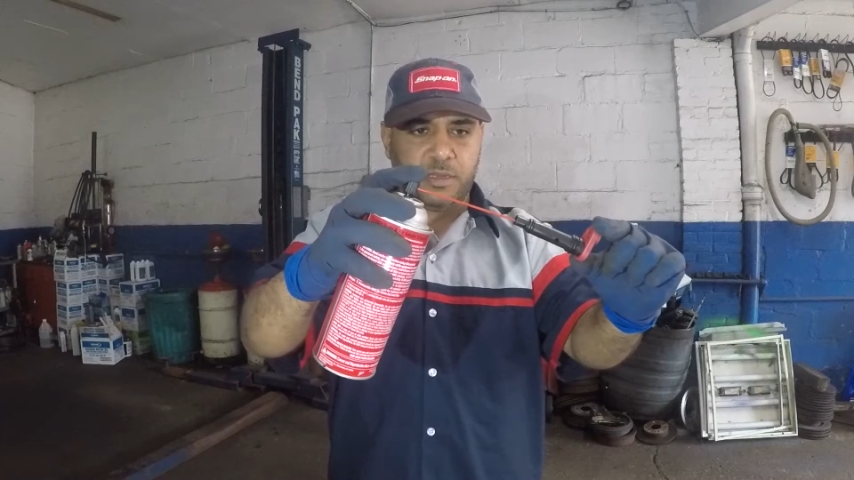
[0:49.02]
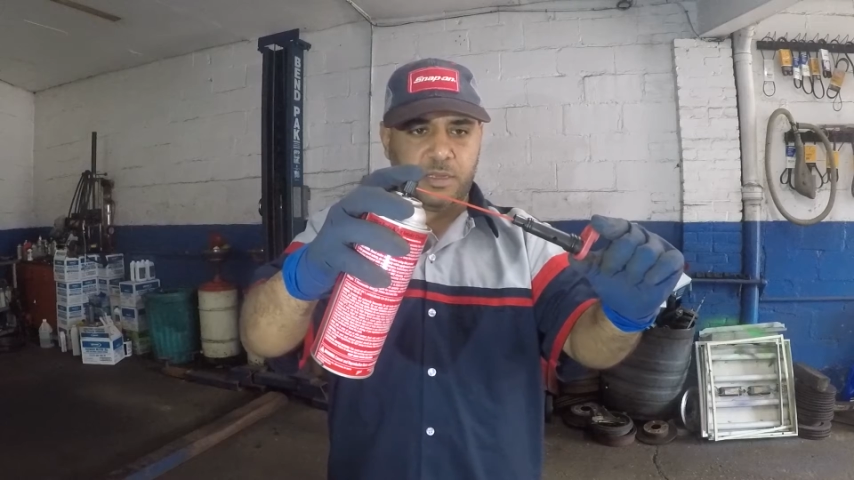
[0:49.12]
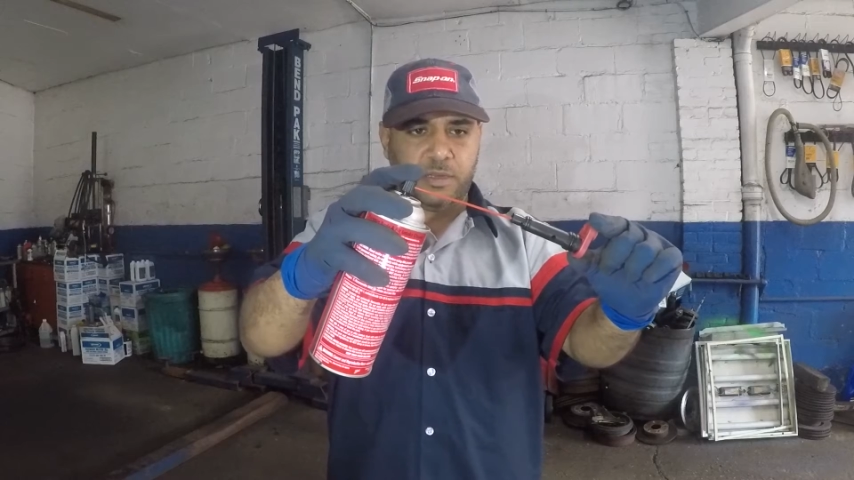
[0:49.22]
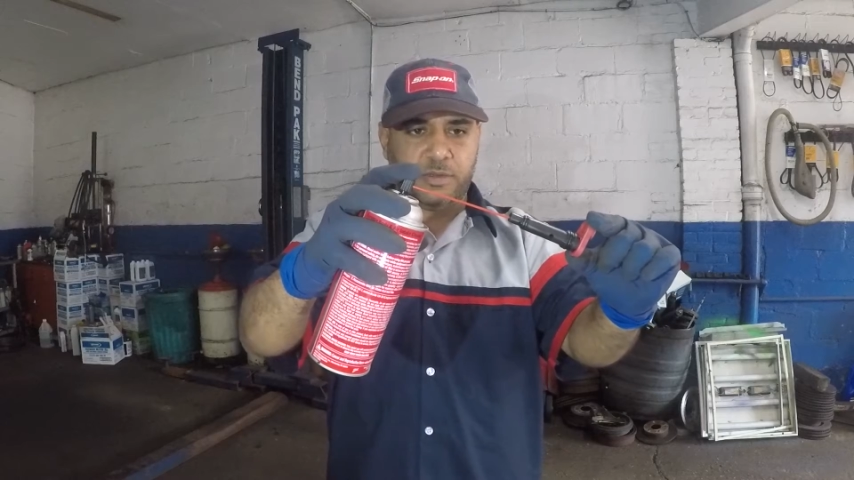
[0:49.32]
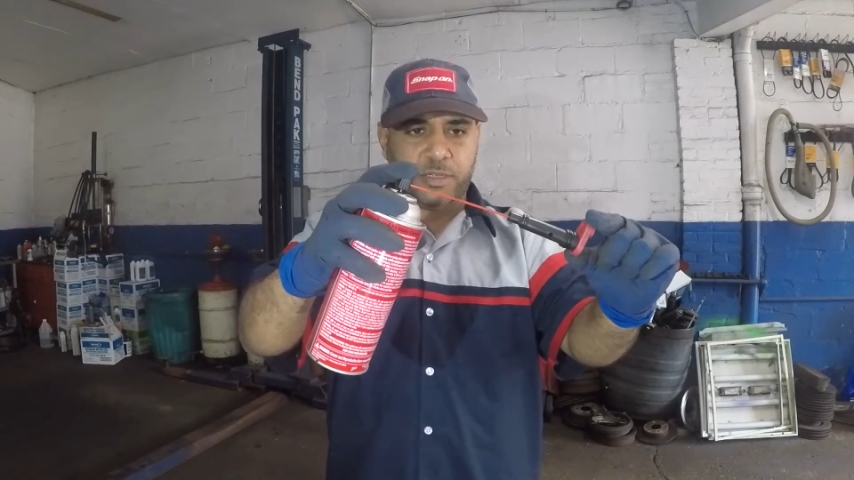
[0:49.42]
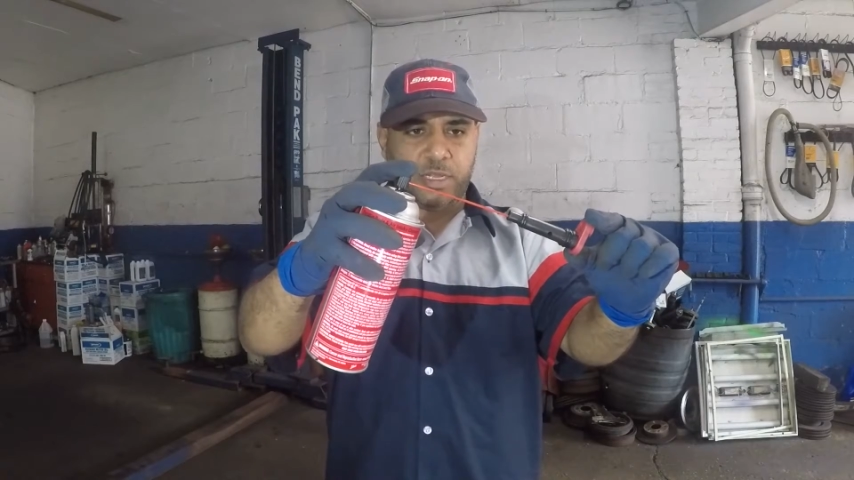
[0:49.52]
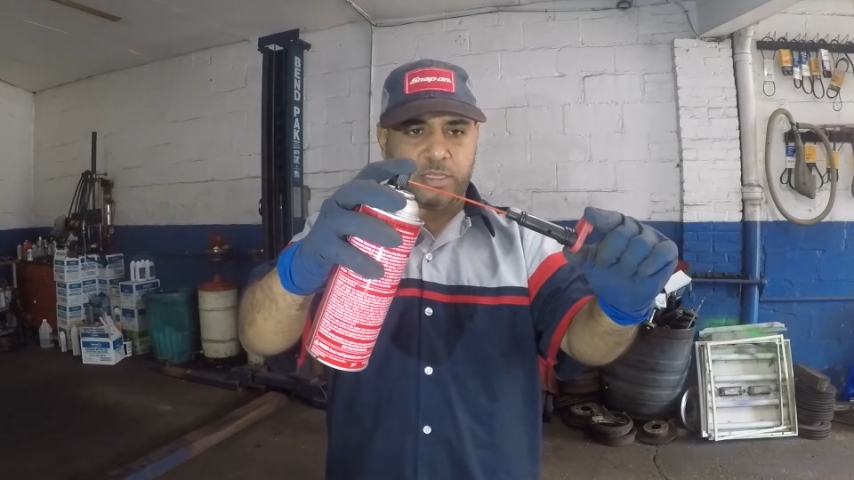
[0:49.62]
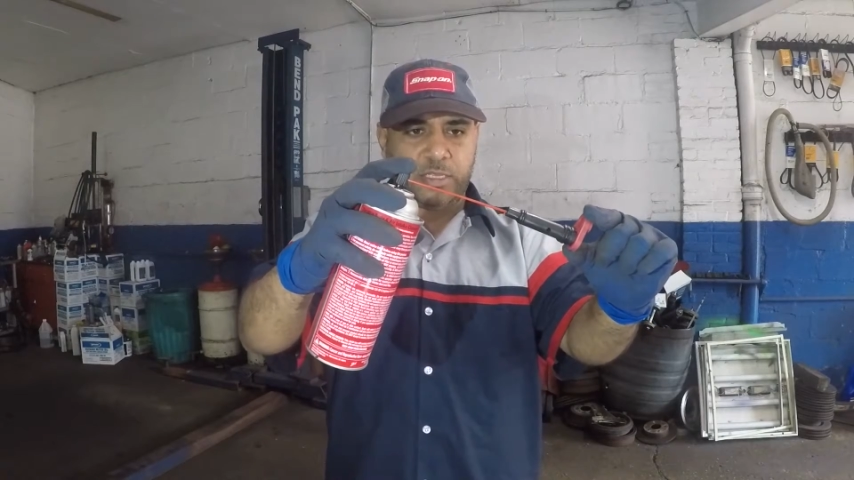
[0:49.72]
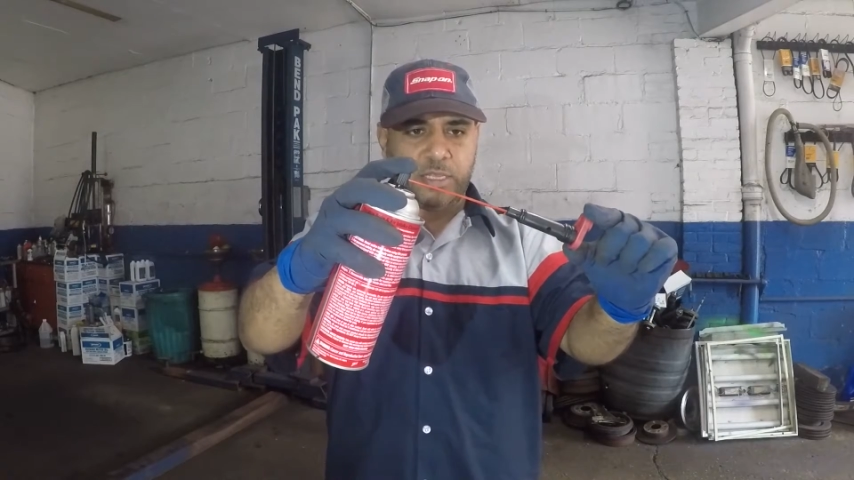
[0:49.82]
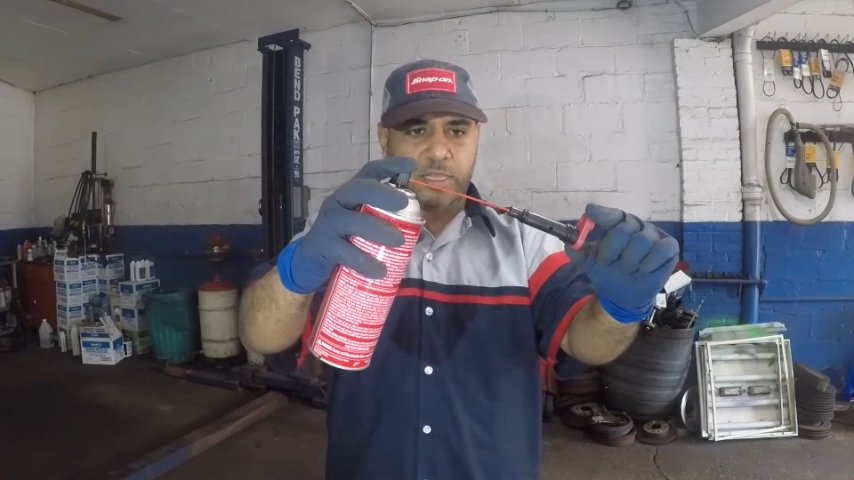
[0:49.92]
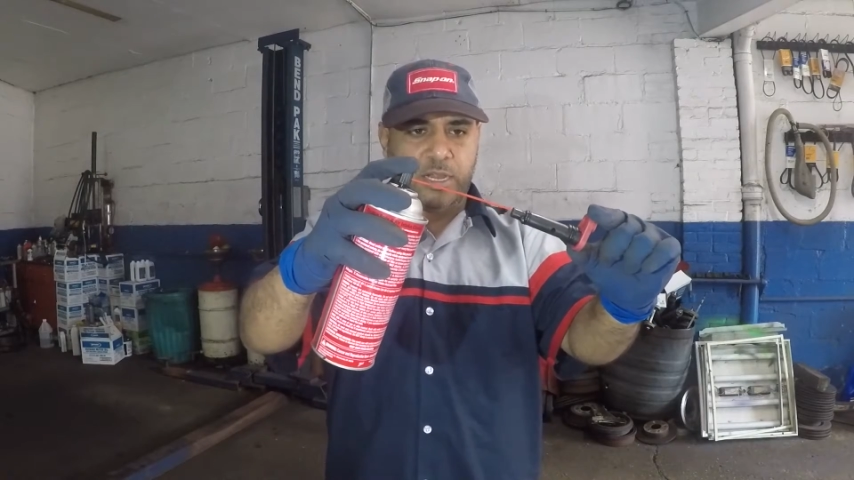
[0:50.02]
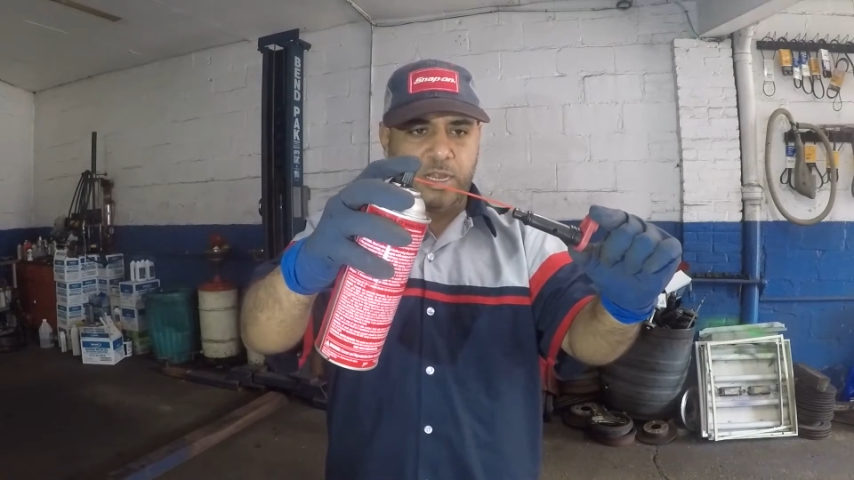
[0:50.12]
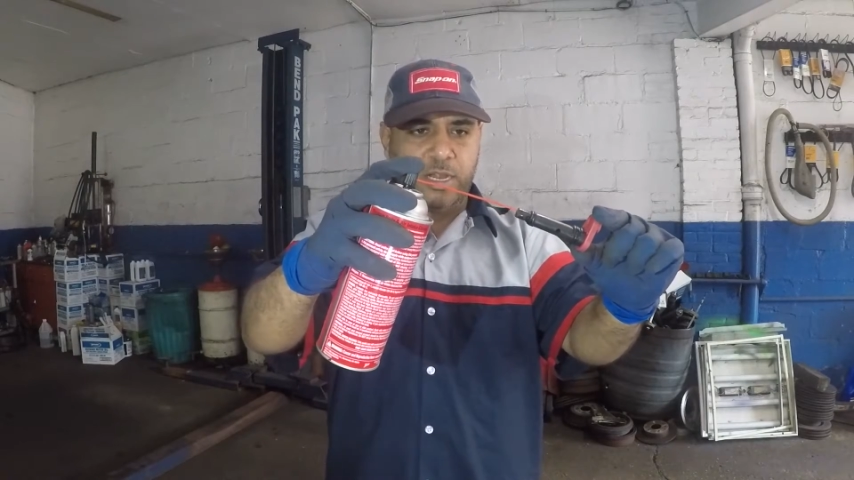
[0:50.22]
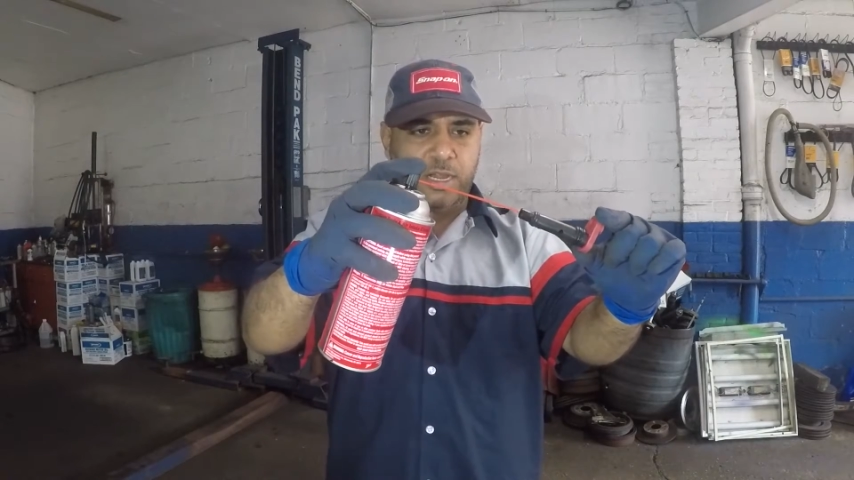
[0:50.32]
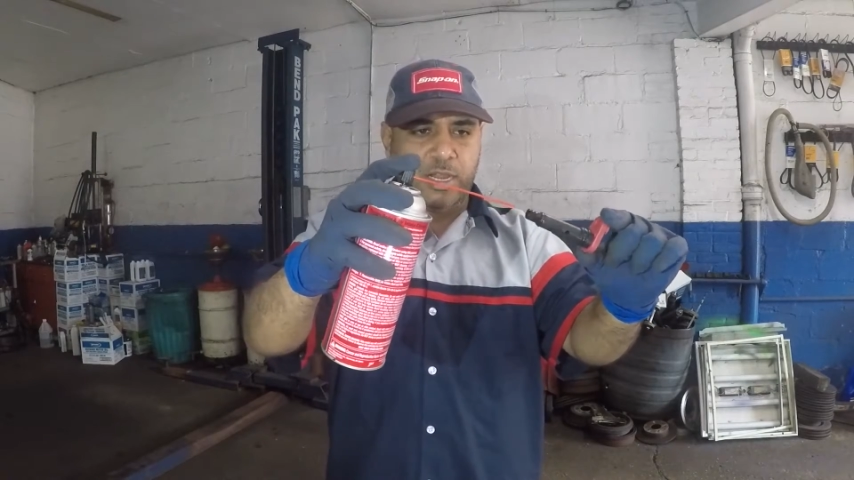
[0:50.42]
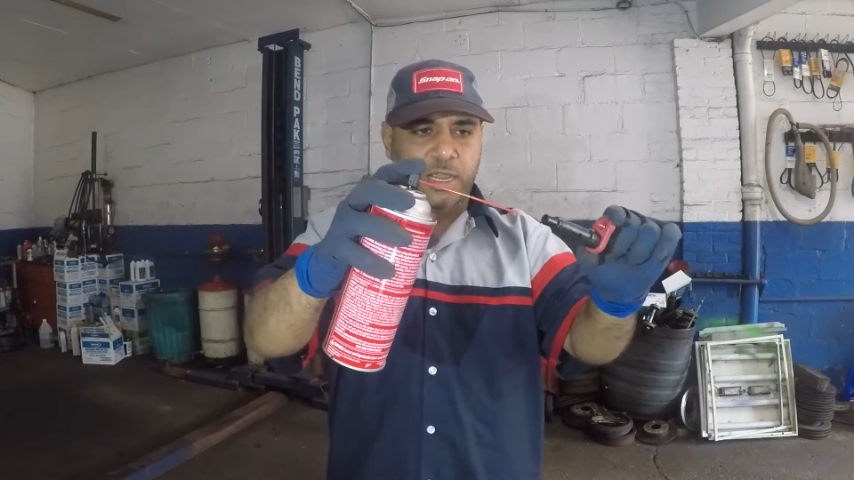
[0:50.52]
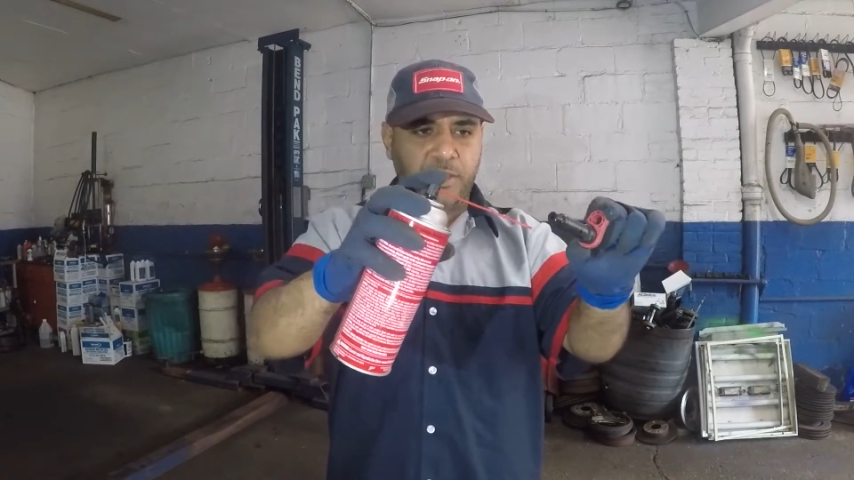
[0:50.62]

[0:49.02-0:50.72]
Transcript: you stick this in there, and